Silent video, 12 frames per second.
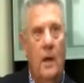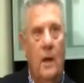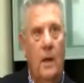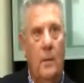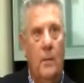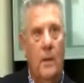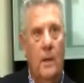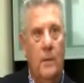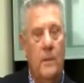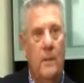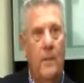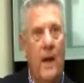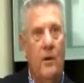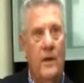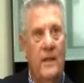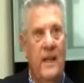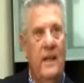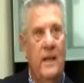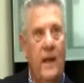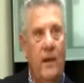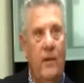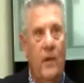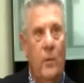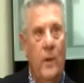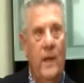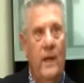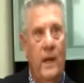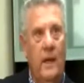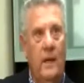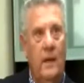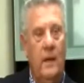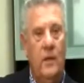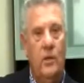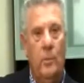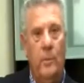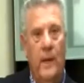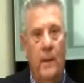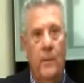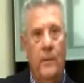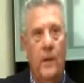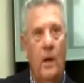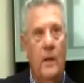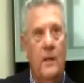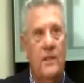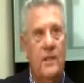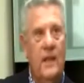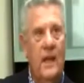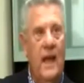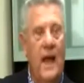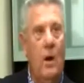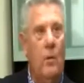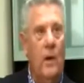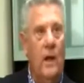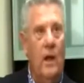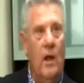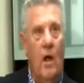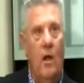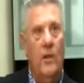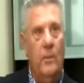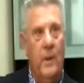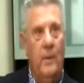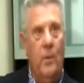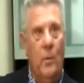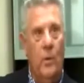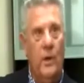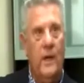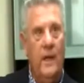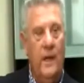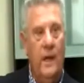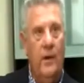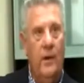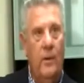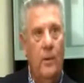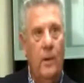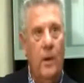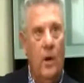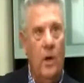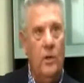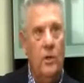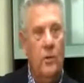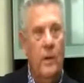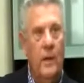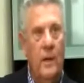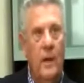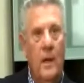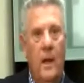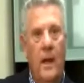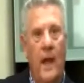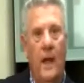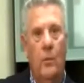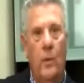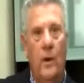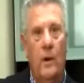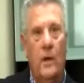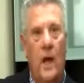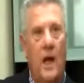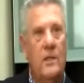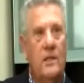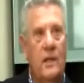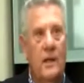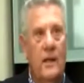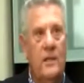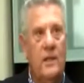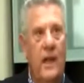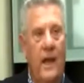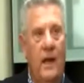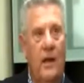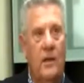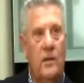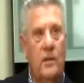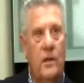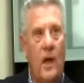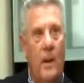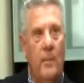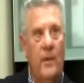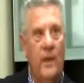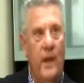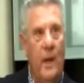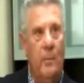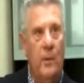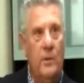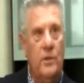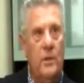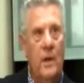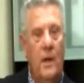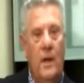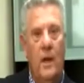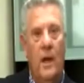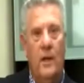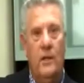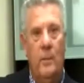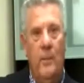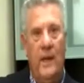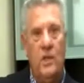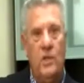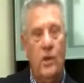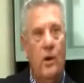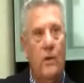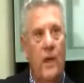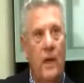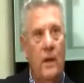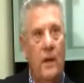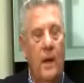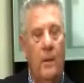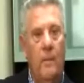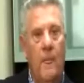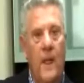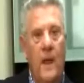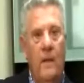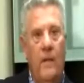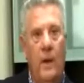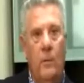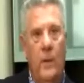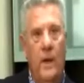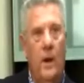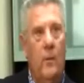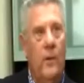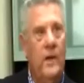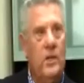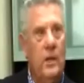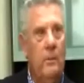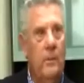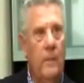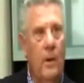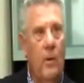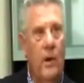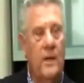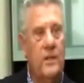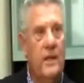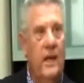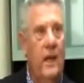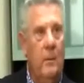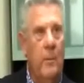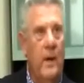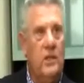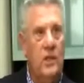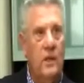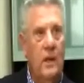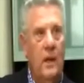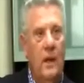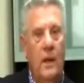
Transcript: uh, the amount of detail that we need to be able to see how well all the people working here are, are doing. And we're constantly staying on top of the numbers uh, to make sure that, um, that we are reaching or exceeding budget